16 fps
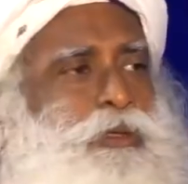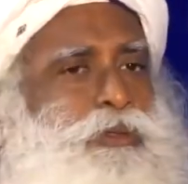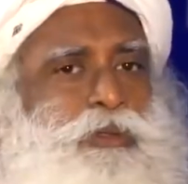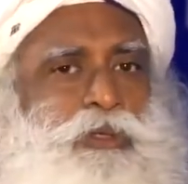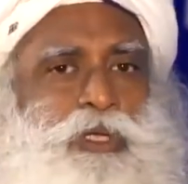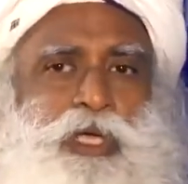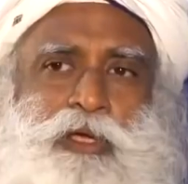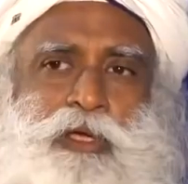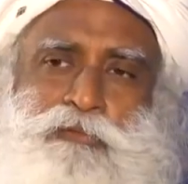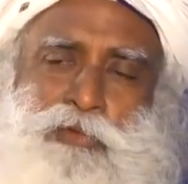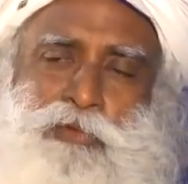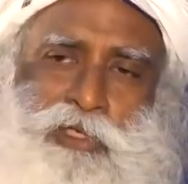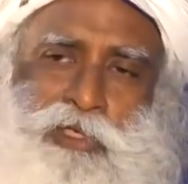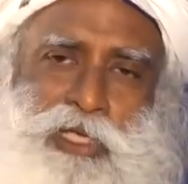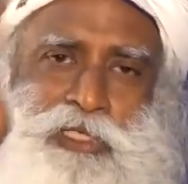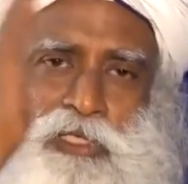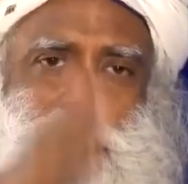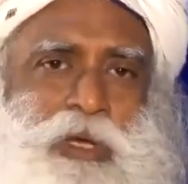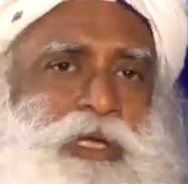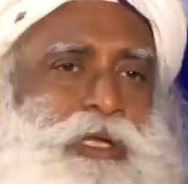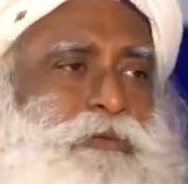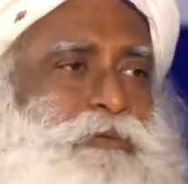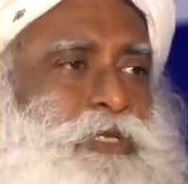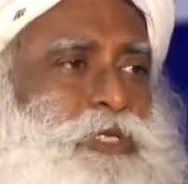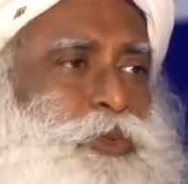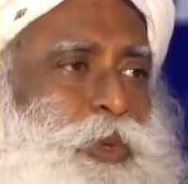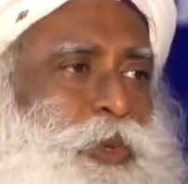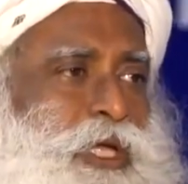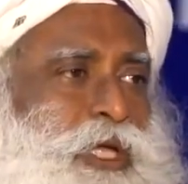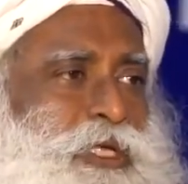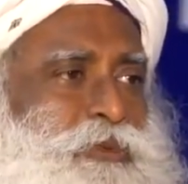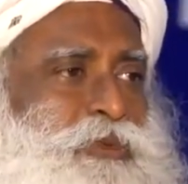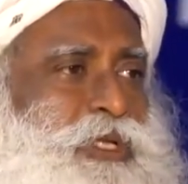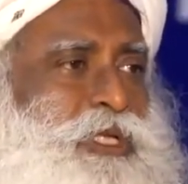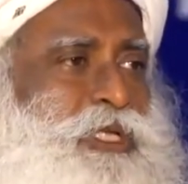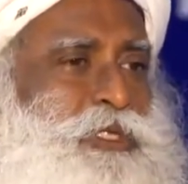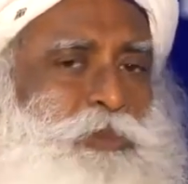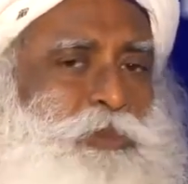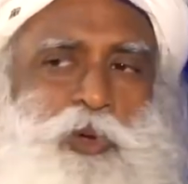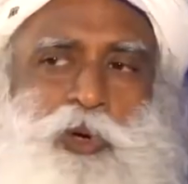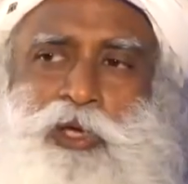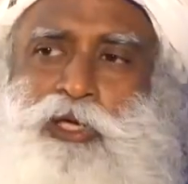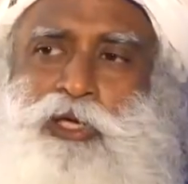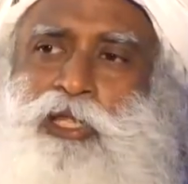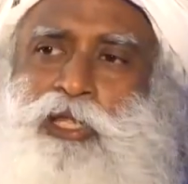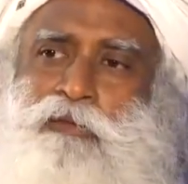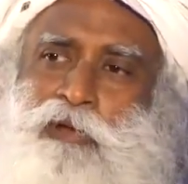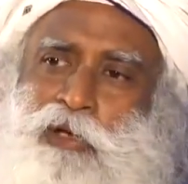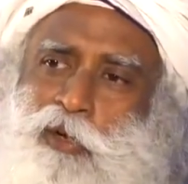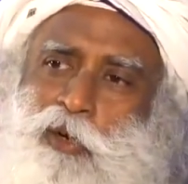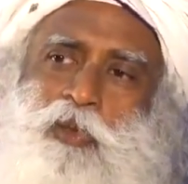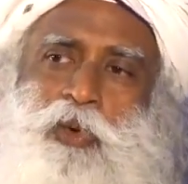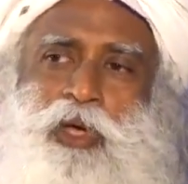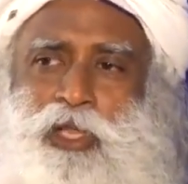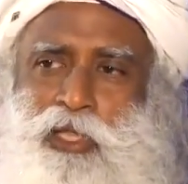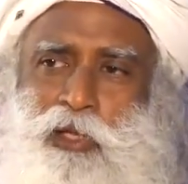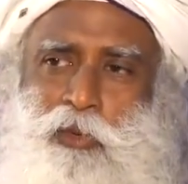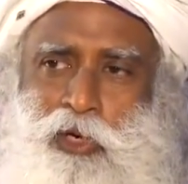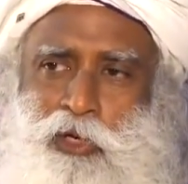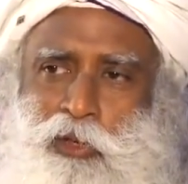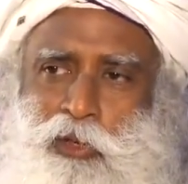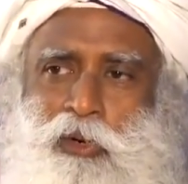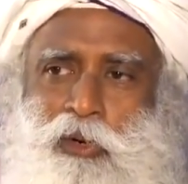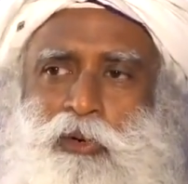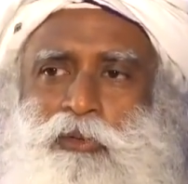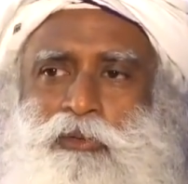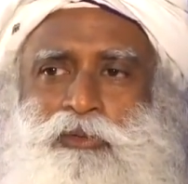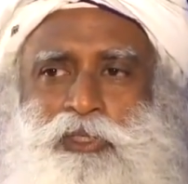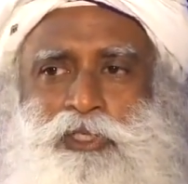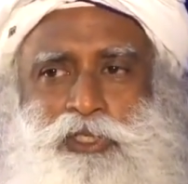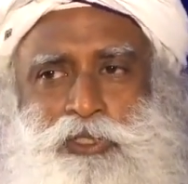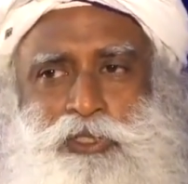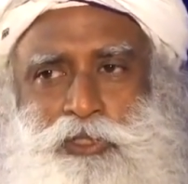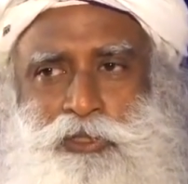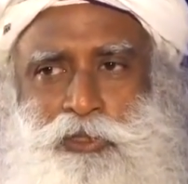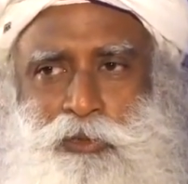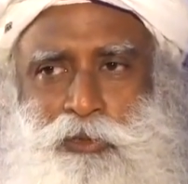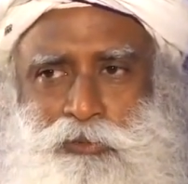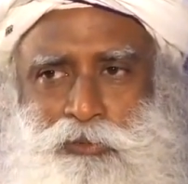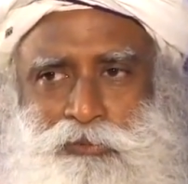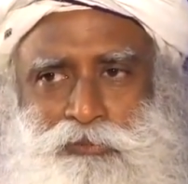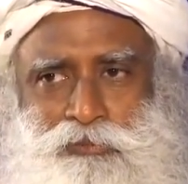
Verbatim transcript: Today, it doesn't matter which way the wind is blowing, they will go where they want to go, isn't it so?